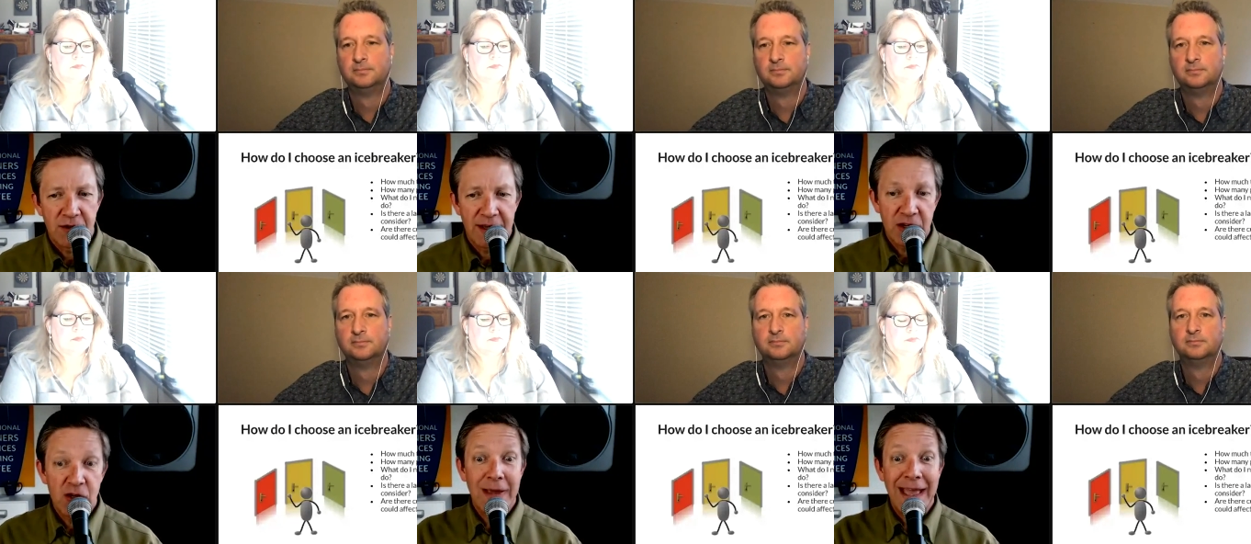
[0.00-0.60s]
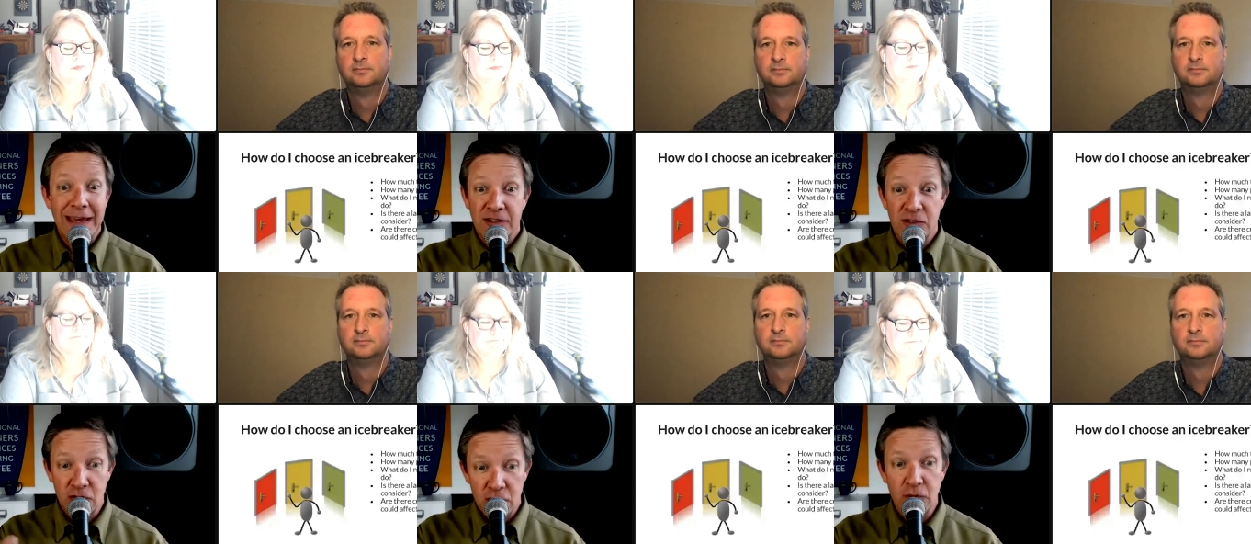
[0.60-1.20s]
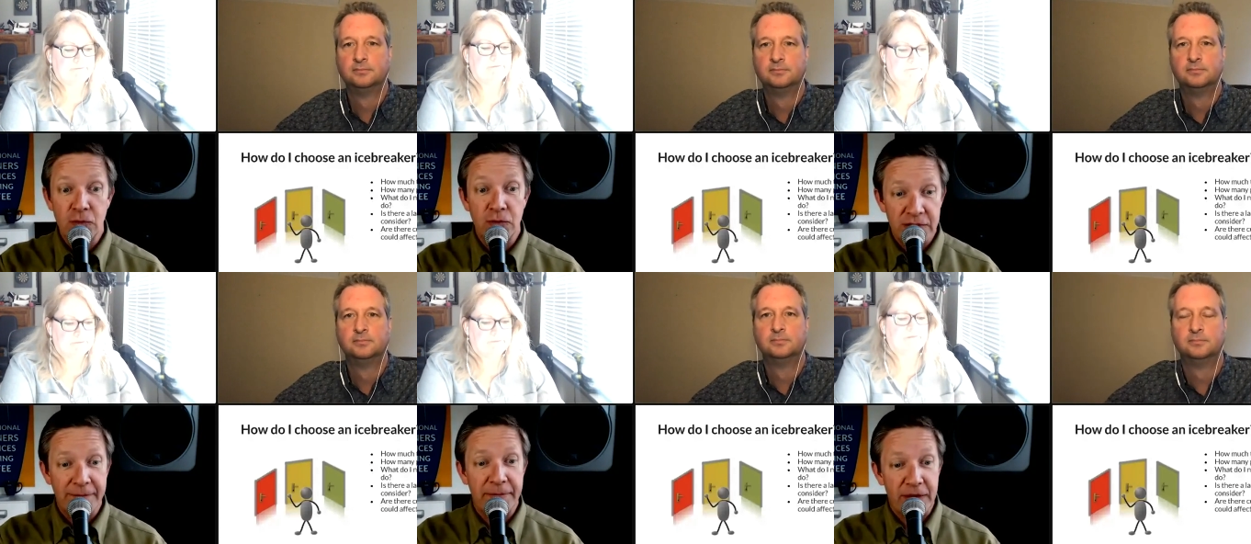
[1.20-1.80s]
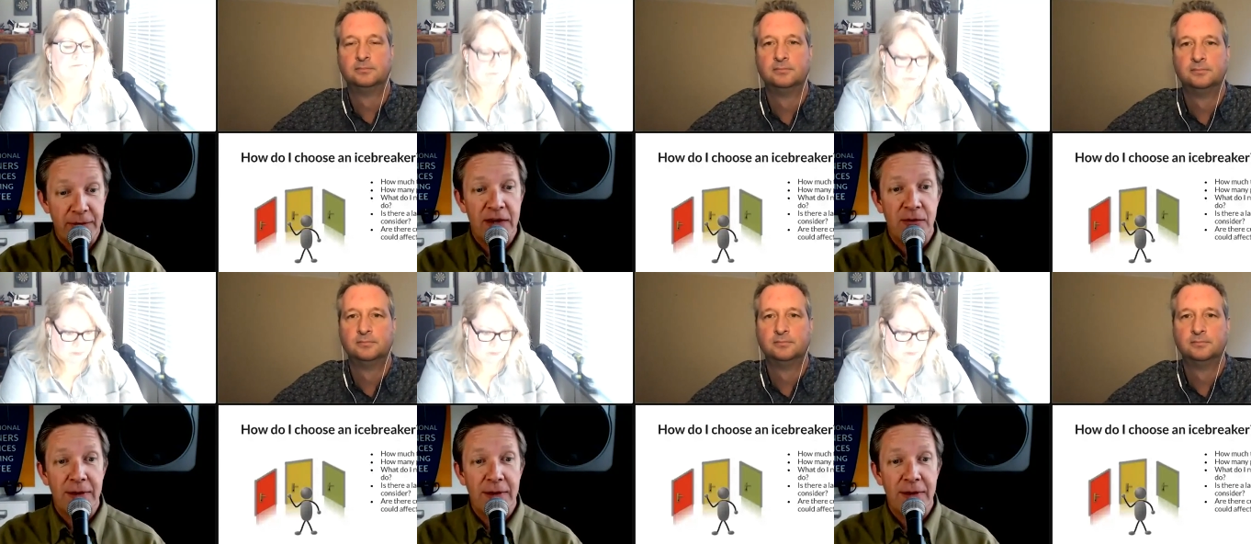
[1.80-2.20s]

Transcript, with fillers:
Speaker 1: Like you had us do something, right? You had